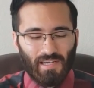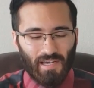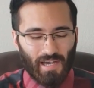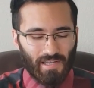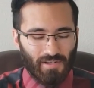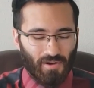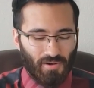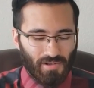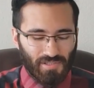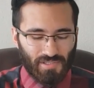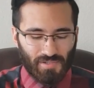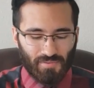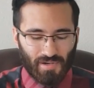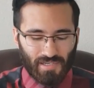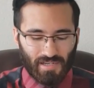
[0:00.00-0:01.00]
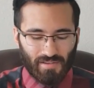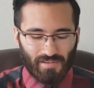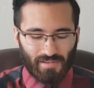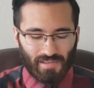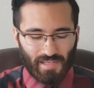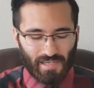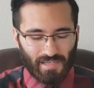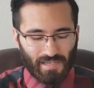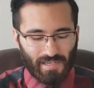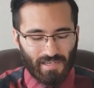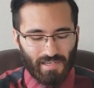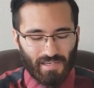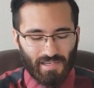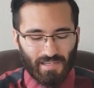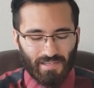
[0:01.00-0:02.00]
And also another thing,
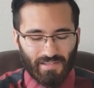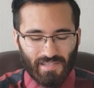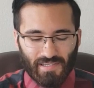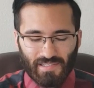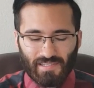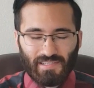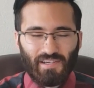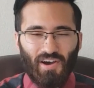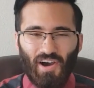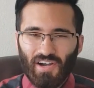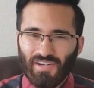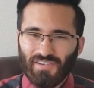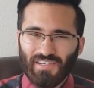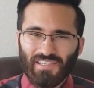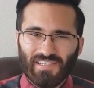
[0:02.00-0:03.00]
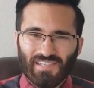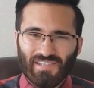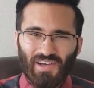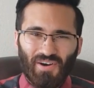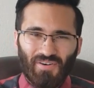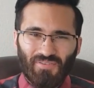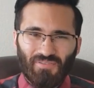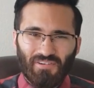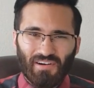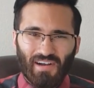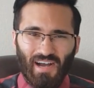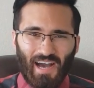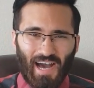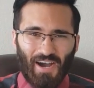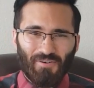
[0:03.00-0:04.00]
does Congress know
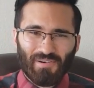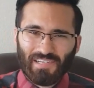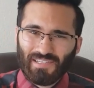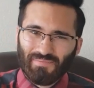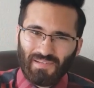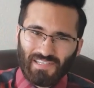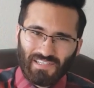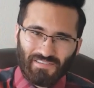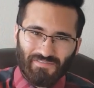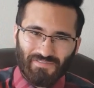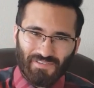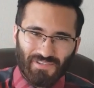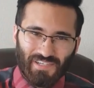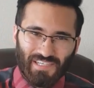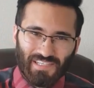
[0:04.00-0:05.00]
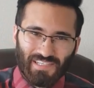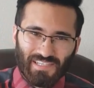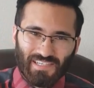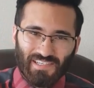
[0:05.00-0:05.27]
how expensive food is?